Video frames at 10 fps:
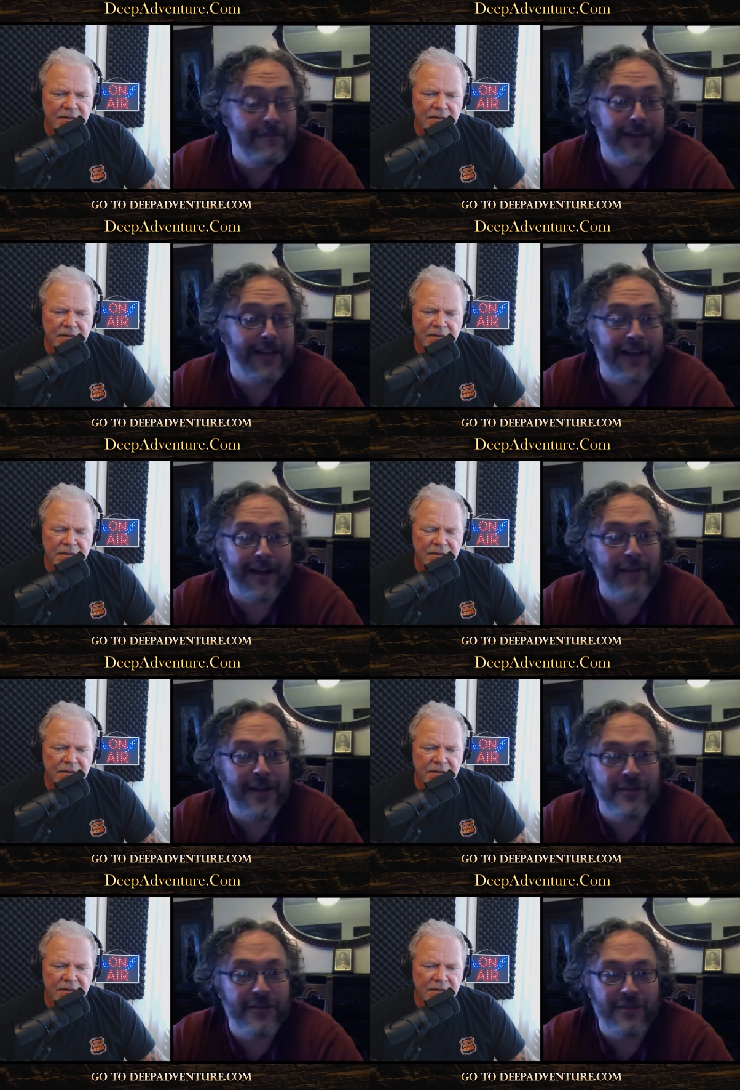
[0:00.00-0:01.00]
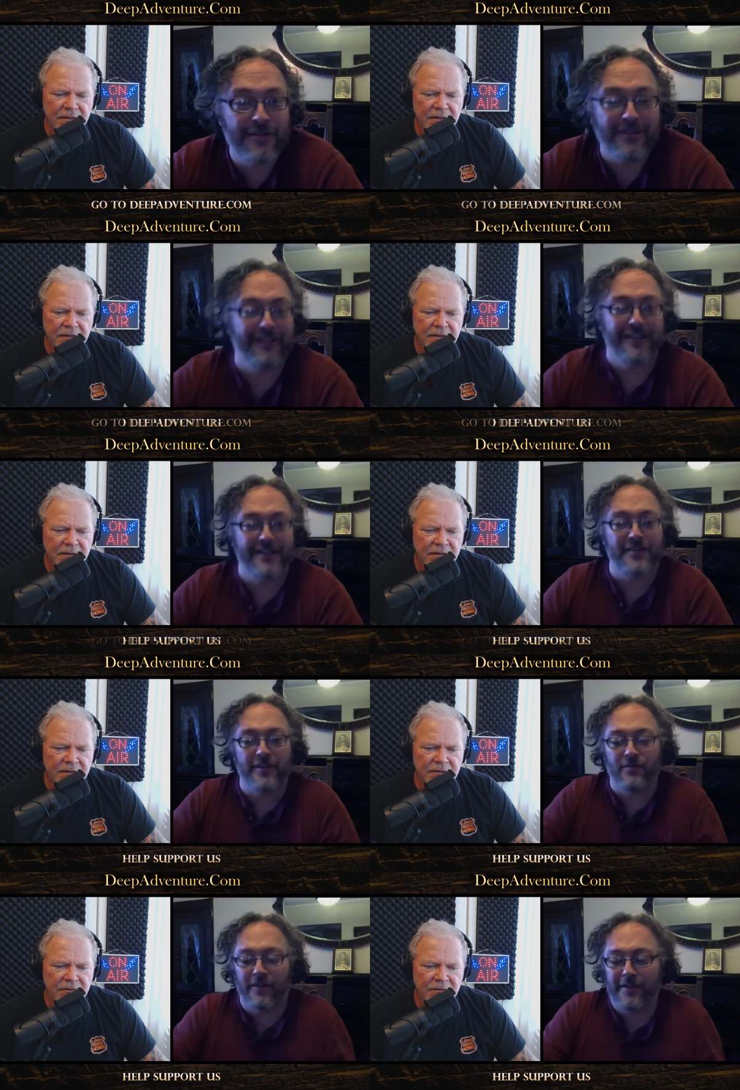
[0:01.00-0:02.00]
Speaker 1: I, I'd imagine so. You know, it's
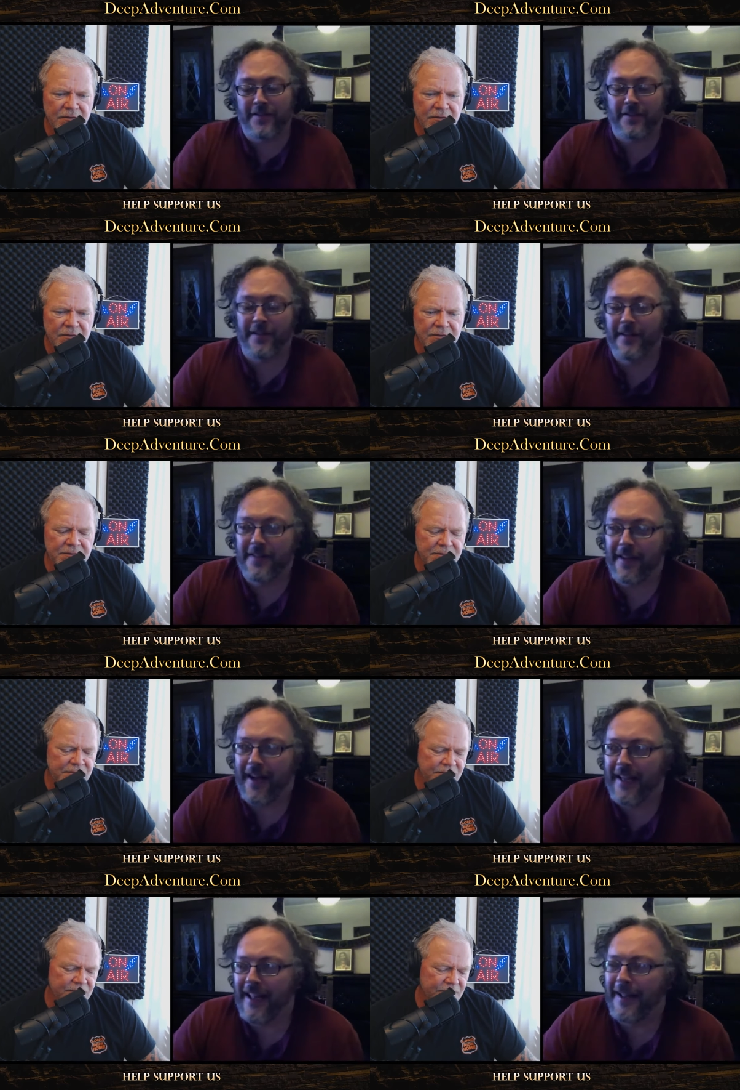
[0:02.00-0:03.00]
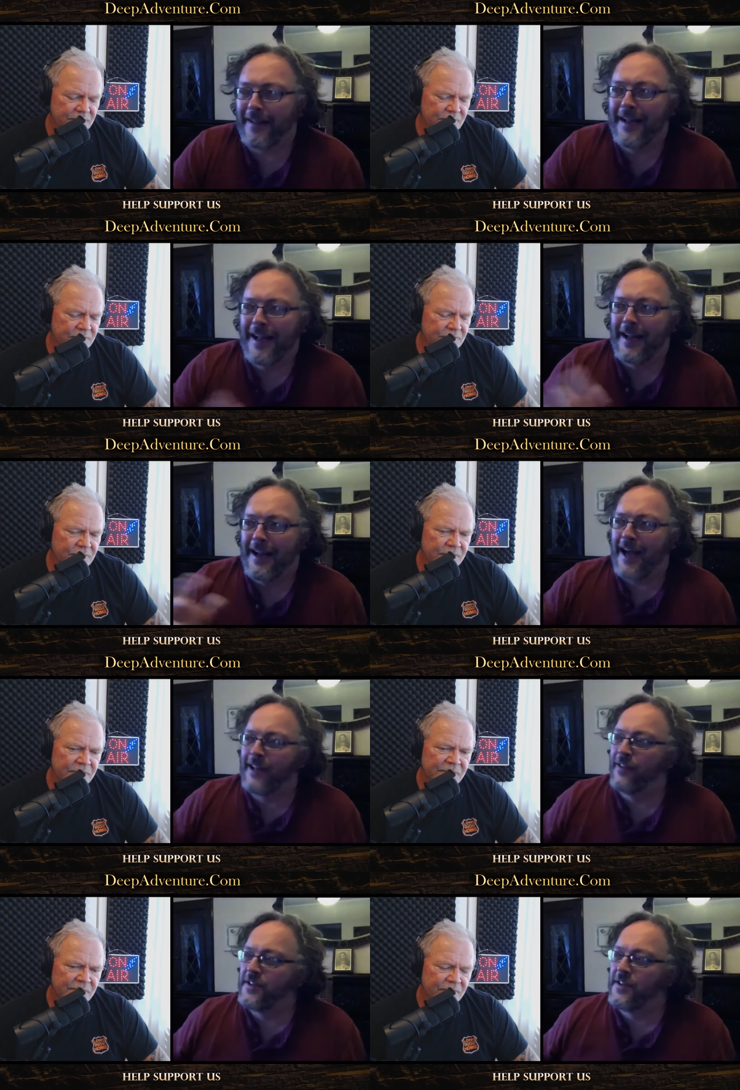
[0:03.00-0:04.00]
it's one of these things that I can, I, I
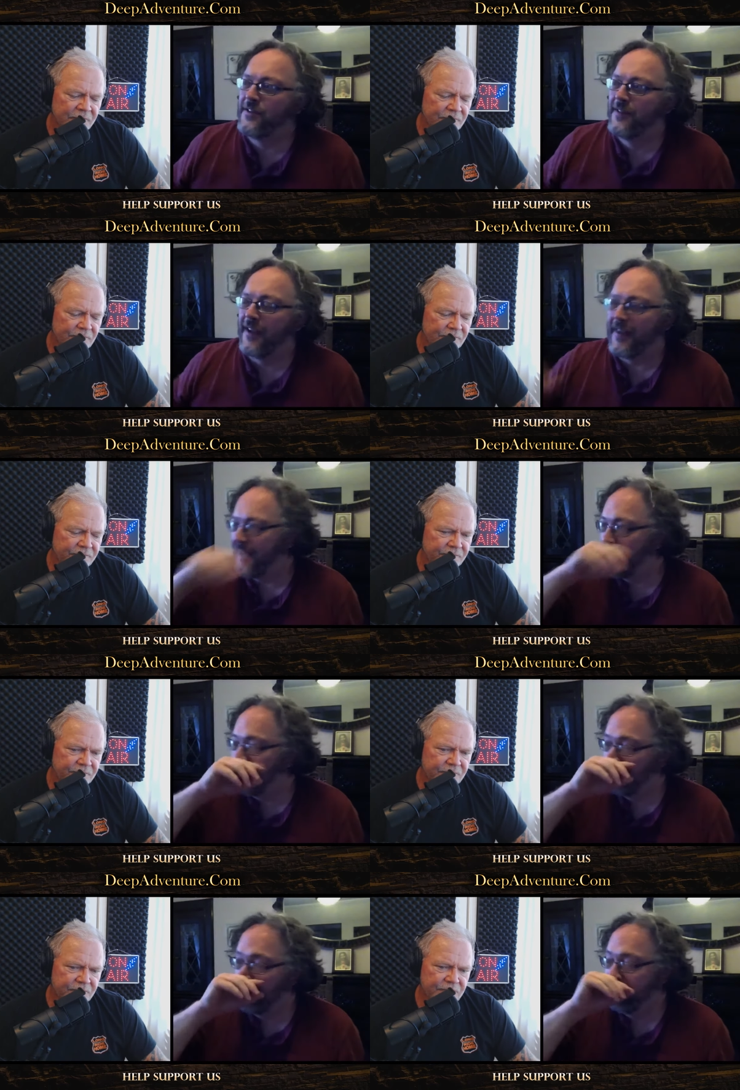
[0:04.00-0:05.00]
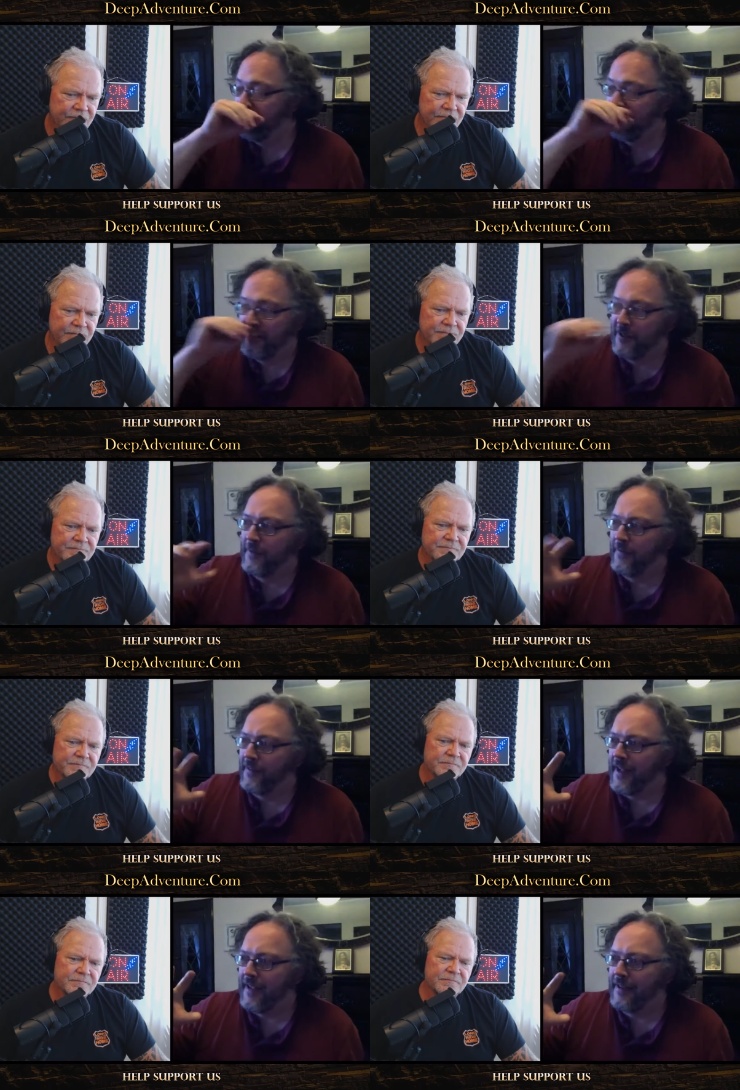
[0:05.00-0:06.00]
can listen um, to. to
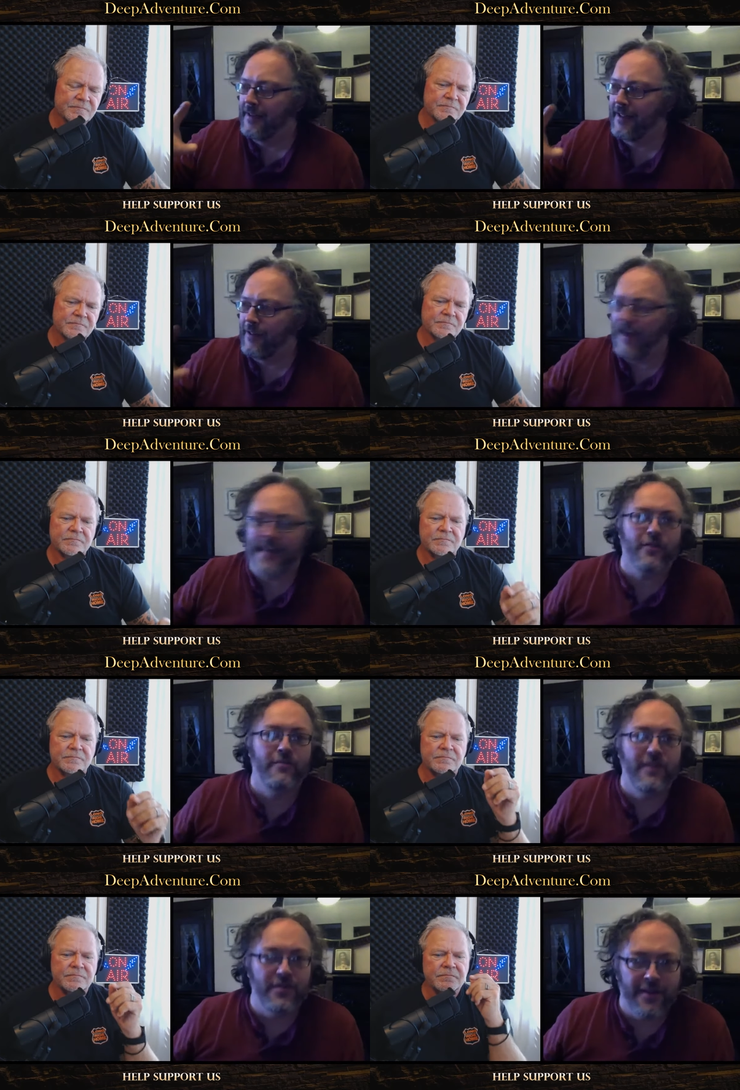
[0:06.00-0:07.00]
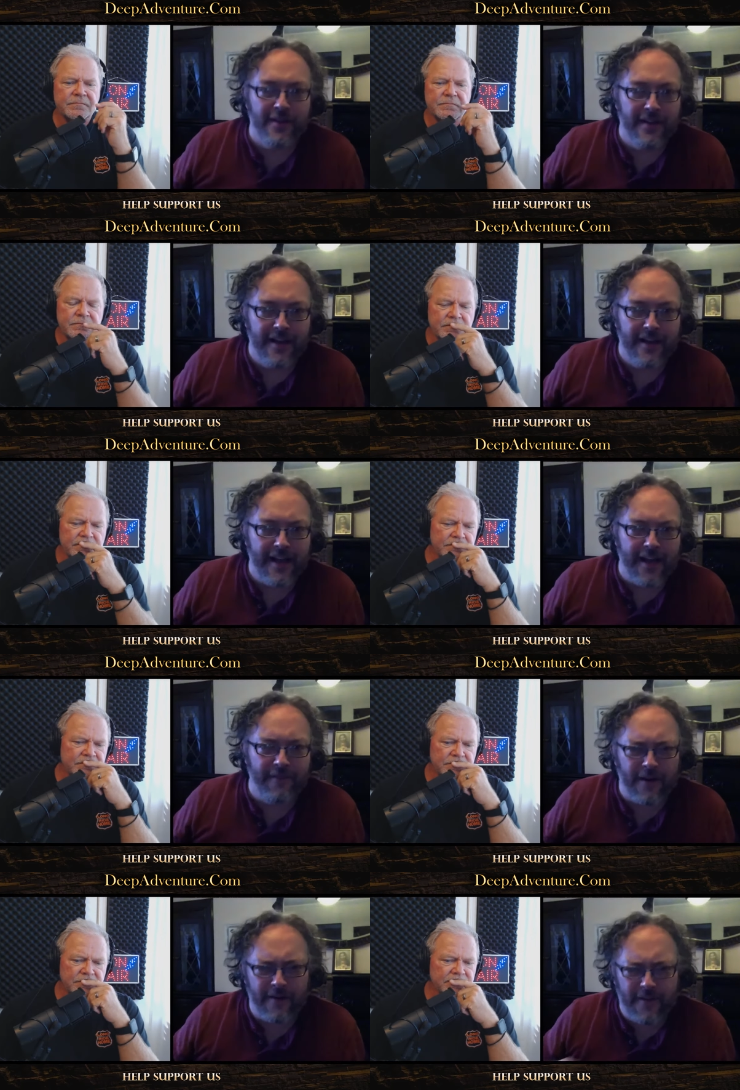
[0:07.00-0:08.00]
classical music,
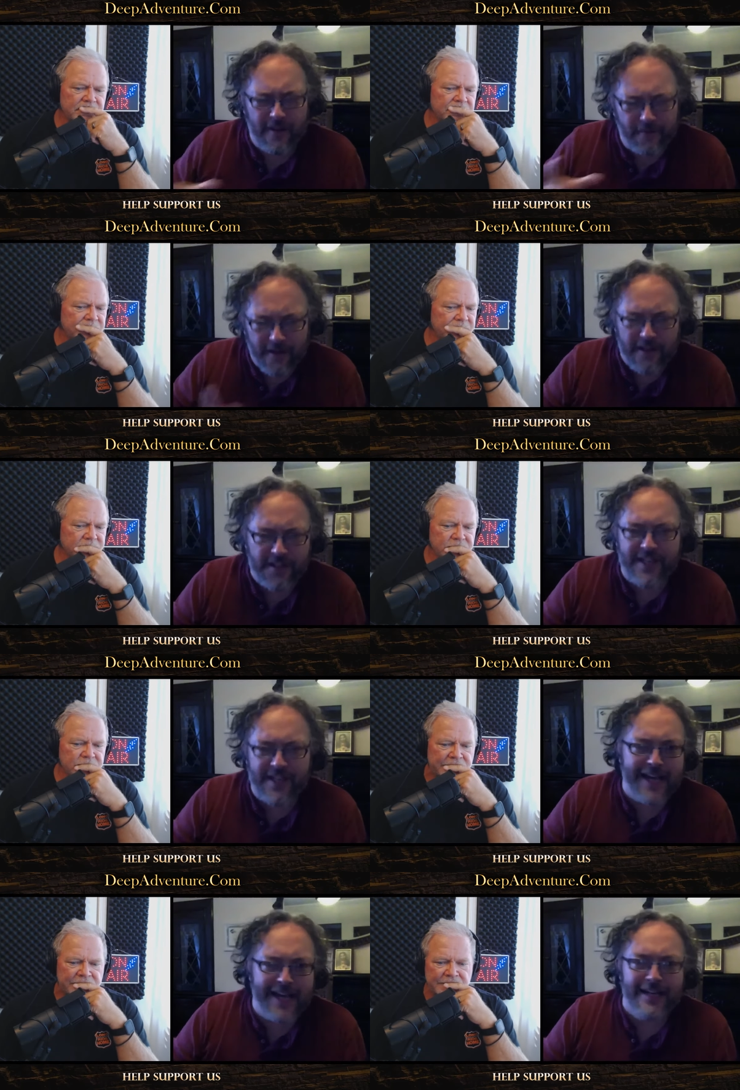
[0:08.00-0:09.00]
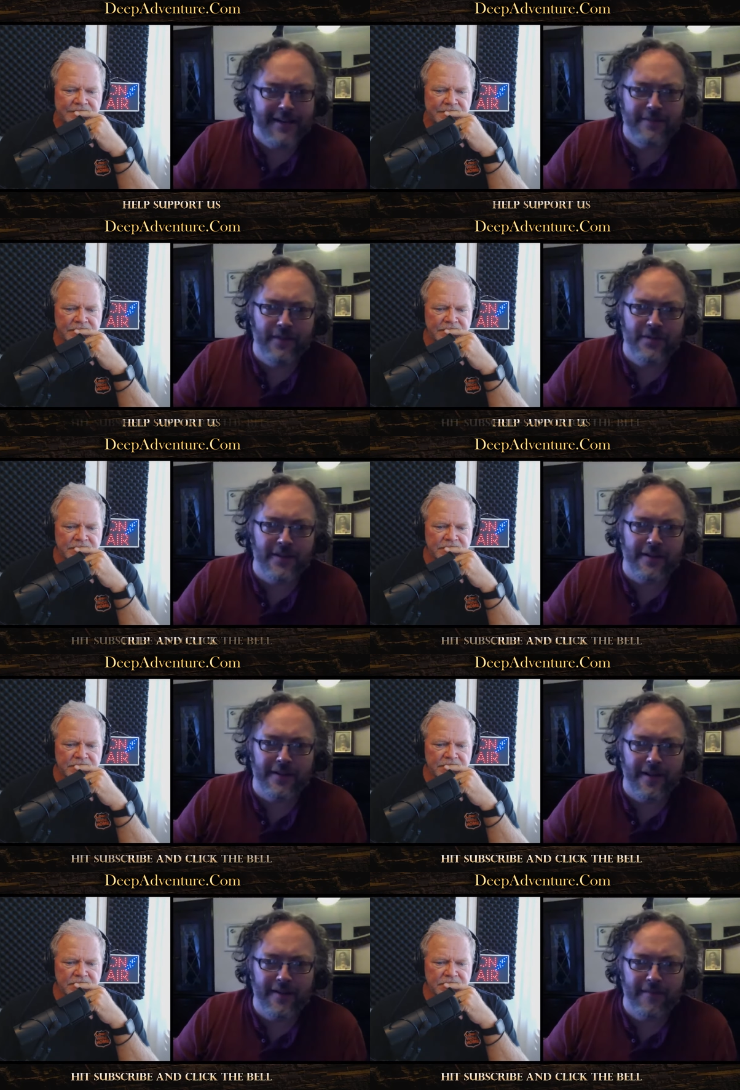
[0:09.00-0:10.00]
very, very, very sad music.
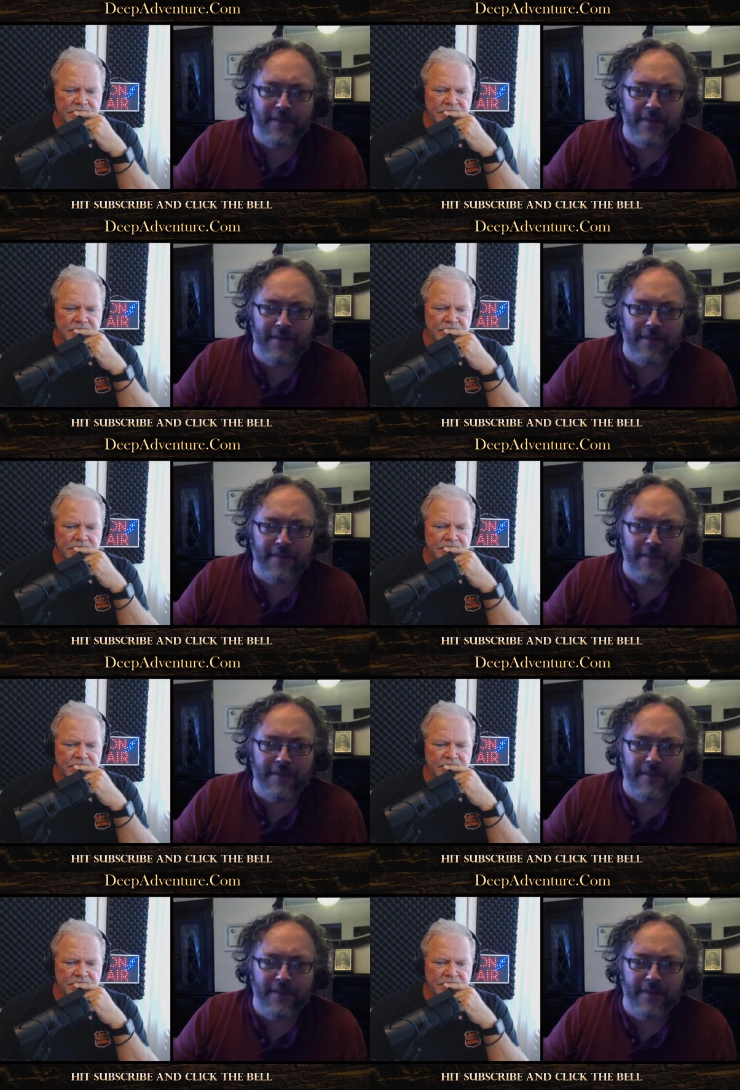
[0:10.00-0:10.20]
But